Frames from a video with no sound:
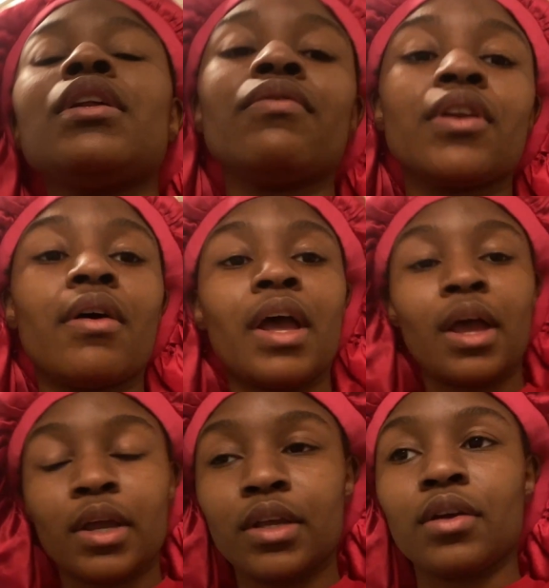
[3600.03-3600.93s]
even know
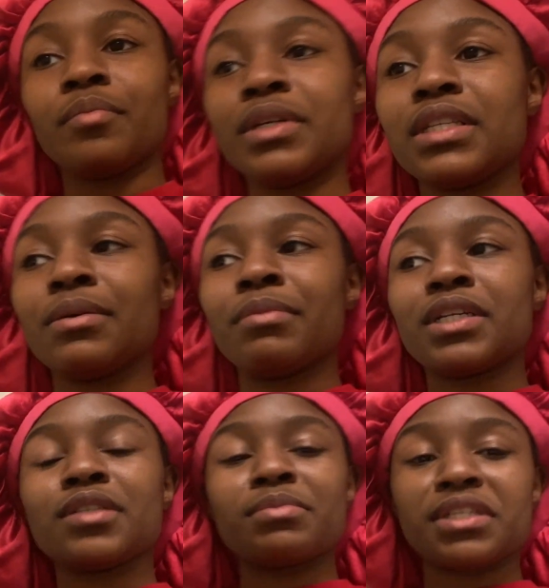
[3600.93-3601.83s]
how it ended up missing, but
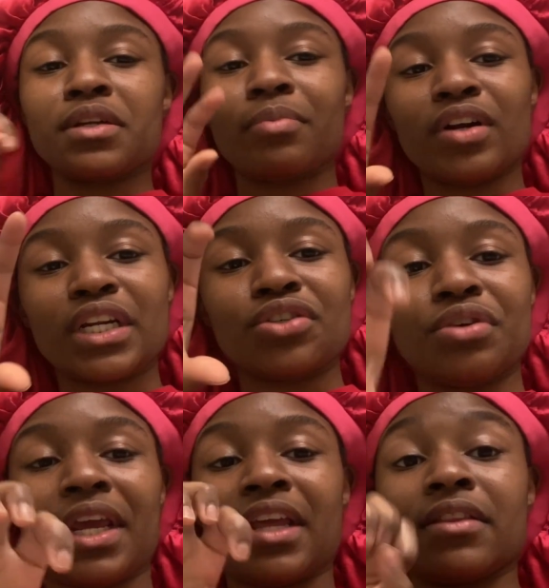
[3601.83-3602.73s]
it's missing the part that
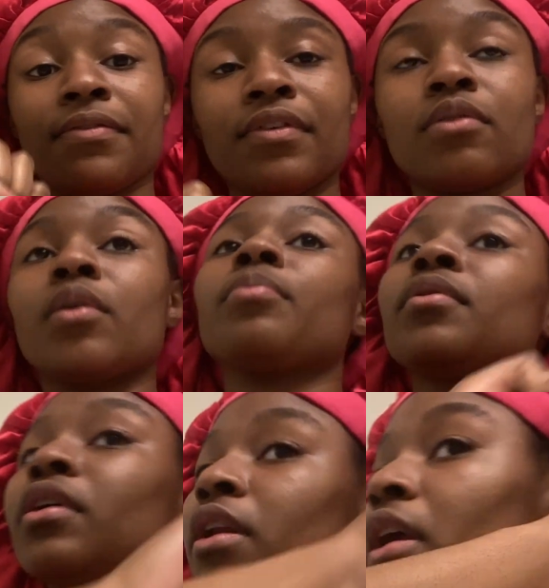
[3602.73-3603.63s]
you hang the phone up
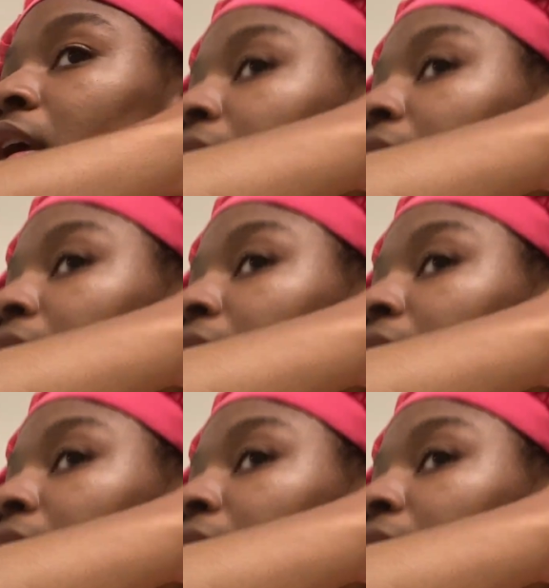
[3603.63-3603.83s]
on.